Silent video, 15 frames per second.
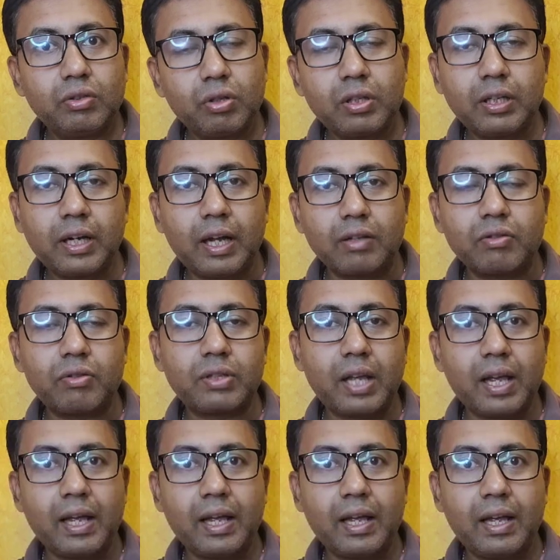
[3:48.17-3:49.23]
Shuddha Ga. So
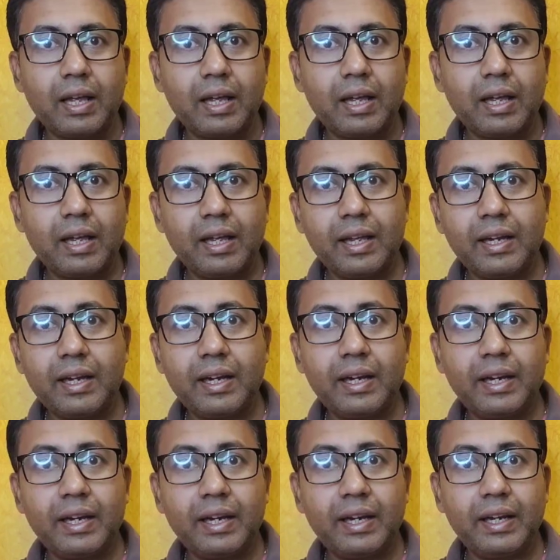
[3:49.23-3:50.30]
Sa
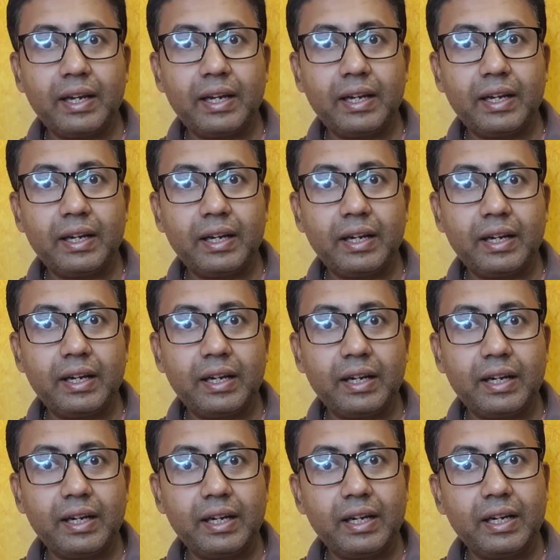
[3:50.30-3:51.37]
Re
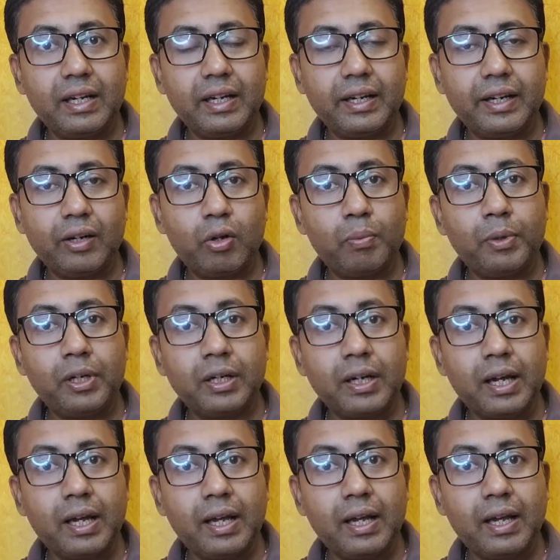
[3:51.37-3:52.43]
Re Komal
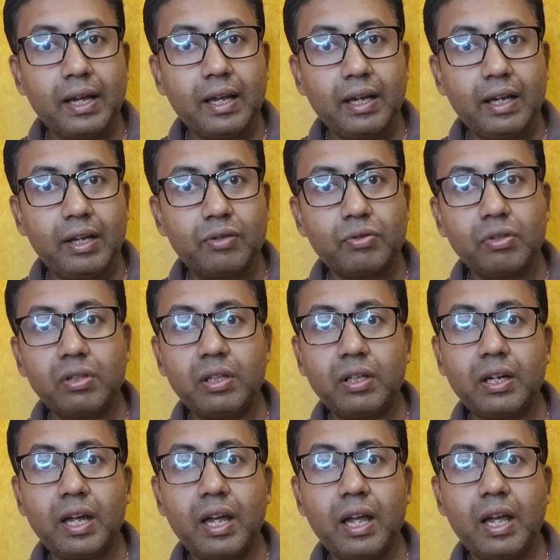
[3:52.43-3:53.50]
Ga
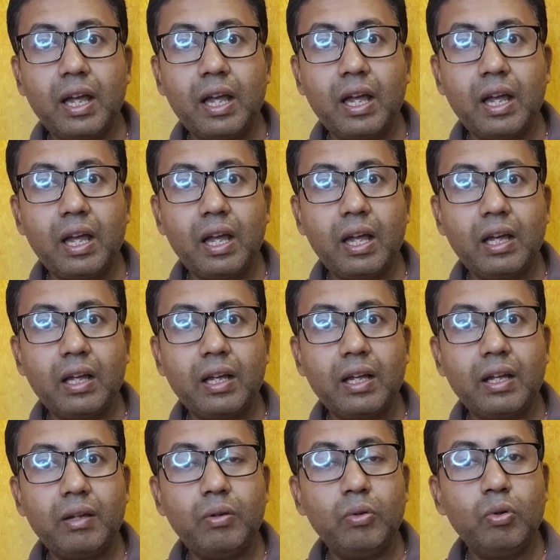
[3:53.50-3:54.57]
Shuddha Ga,
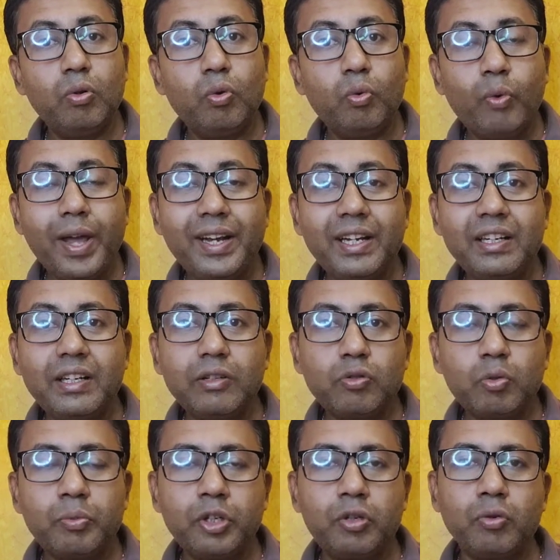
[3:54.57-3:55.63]
where it
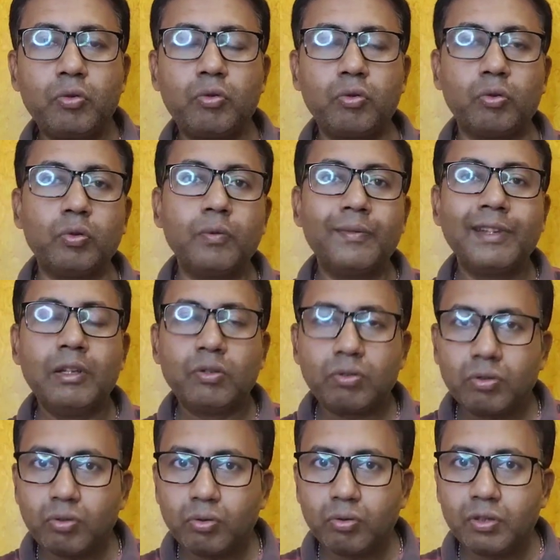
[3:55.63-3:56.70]
needs to be tuned to.
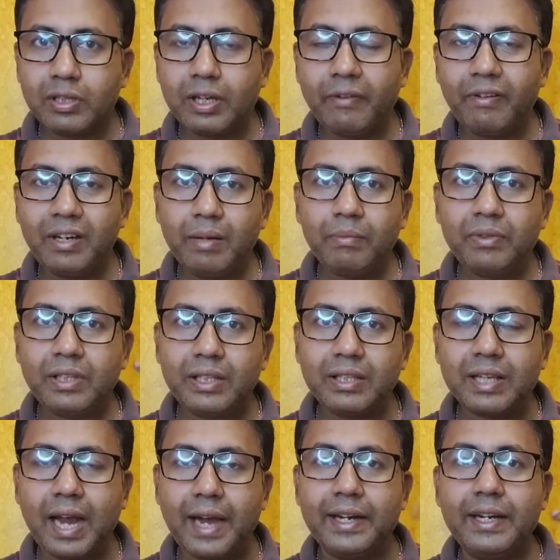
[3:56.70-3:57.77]
So to develop
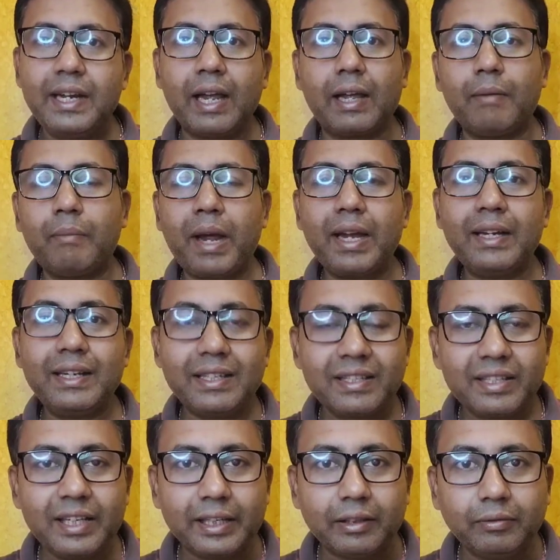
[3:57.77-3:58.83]
this idea by
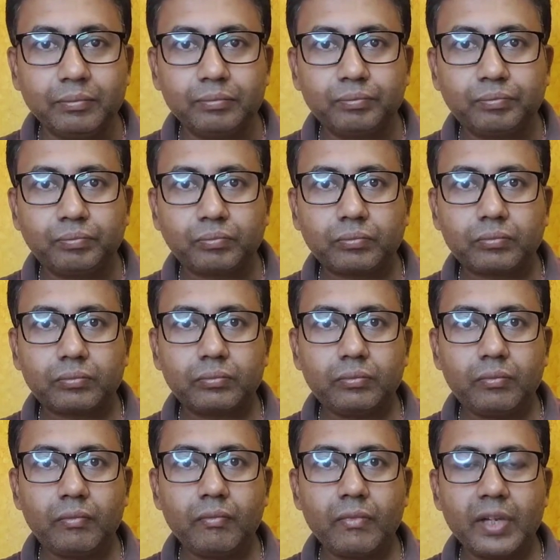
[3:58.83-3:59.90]
listening
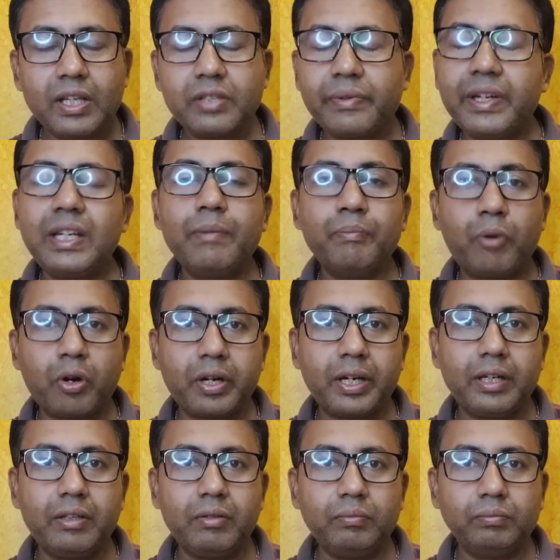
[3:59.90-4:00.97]
is very
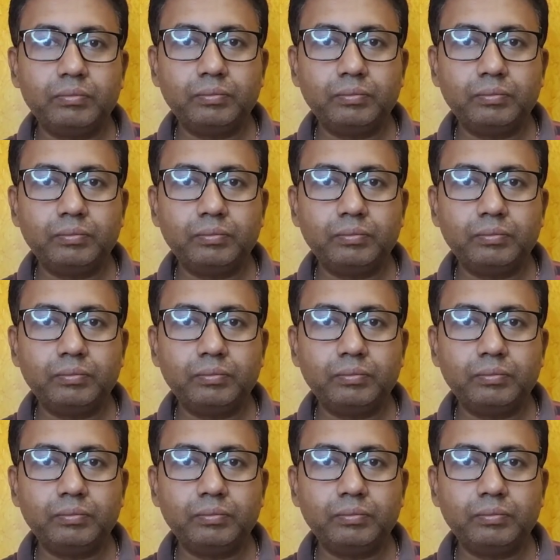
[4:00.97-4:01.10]
important.